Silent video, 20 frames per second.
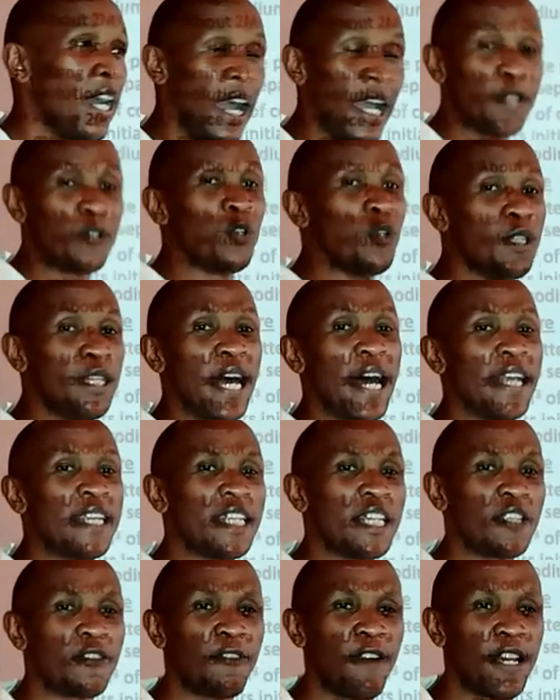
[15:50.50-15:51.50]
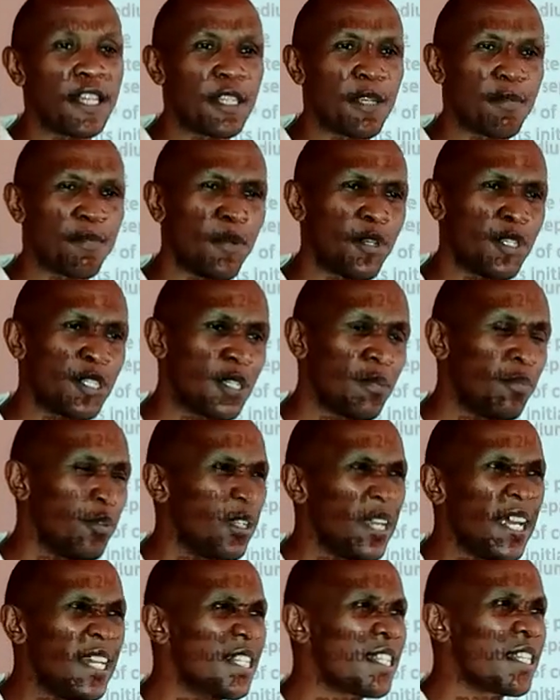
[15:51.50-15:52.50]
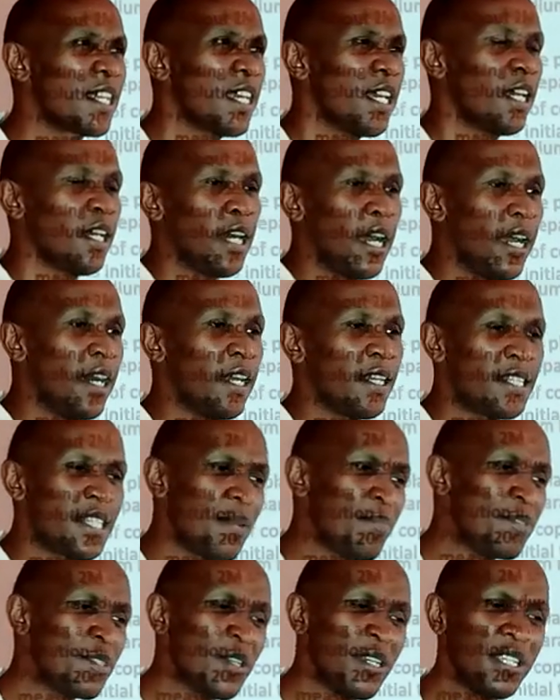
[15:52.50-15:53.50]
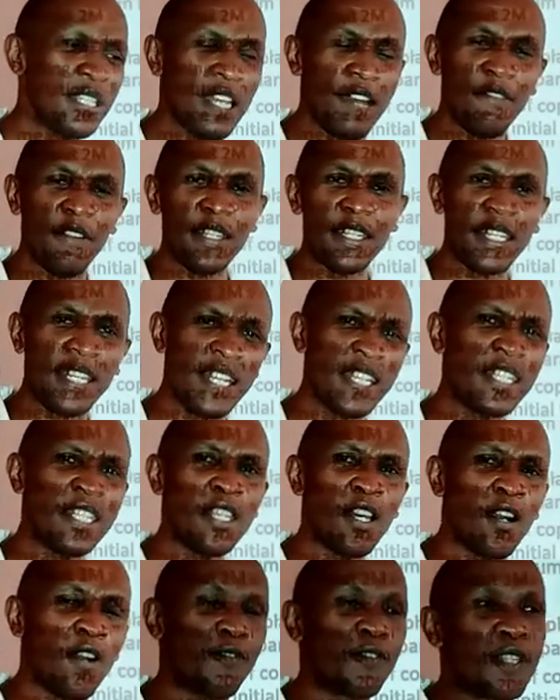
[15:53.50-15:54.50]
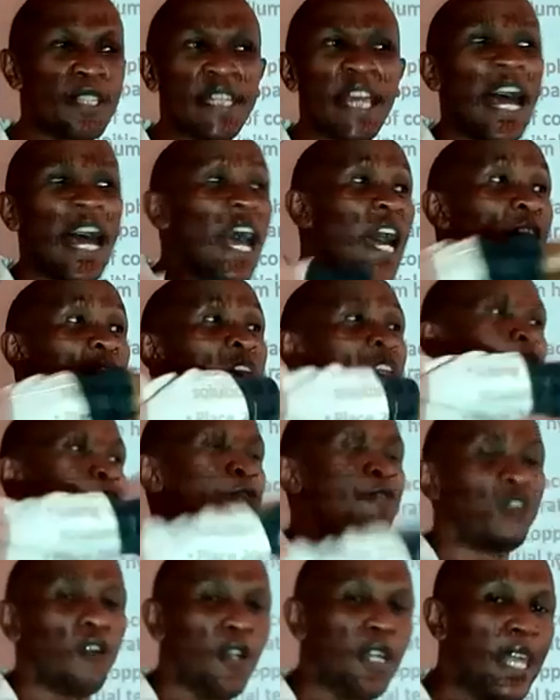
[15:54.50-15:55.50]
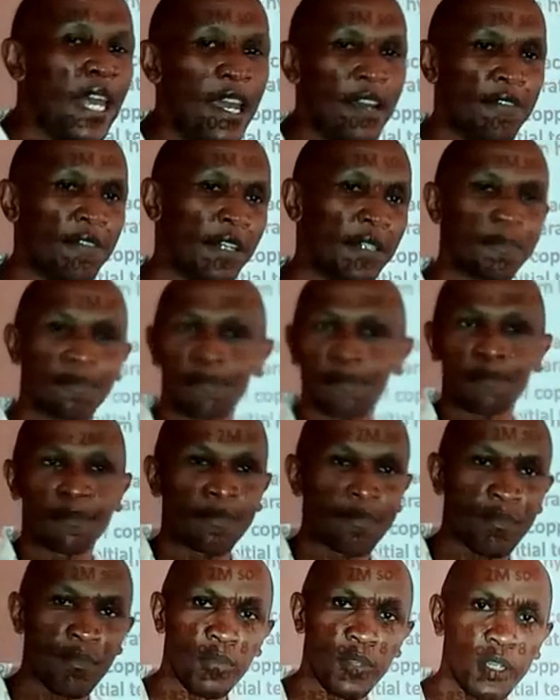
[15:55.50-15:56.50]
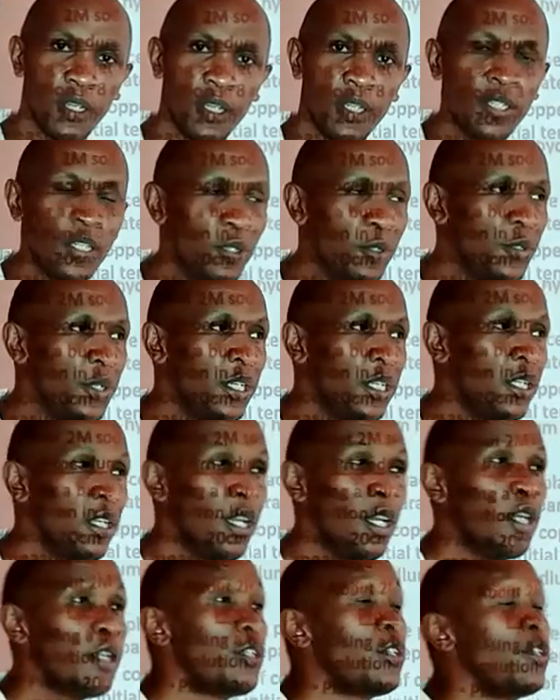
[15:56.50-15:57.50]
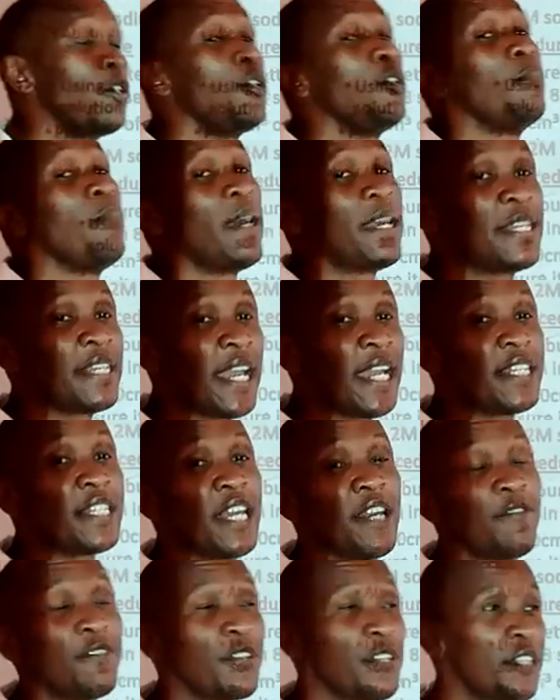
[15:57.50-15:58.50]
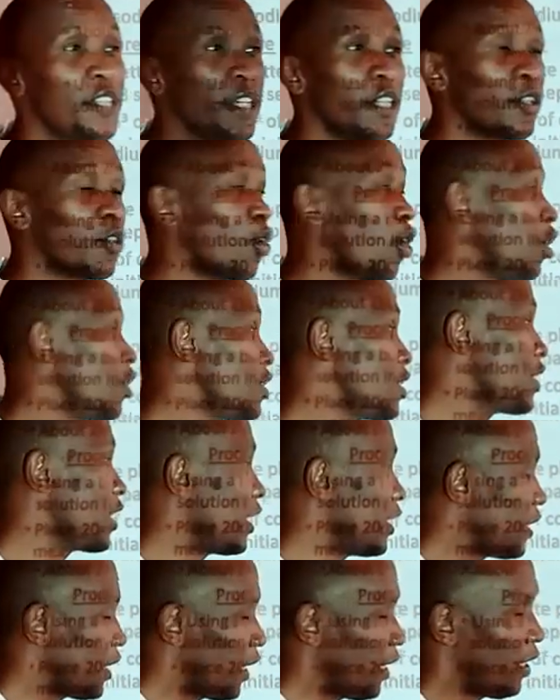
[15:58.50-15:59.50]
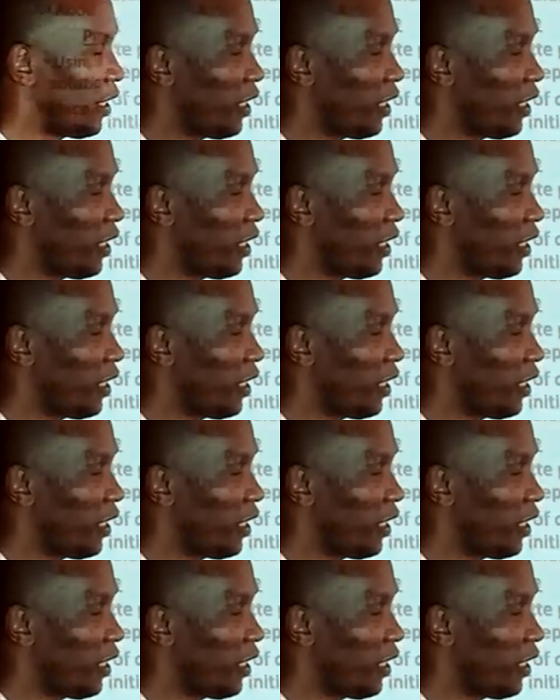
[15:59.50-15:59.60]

that as fast as possible. Some students have a tendency of stirring forever. You may get everything constant,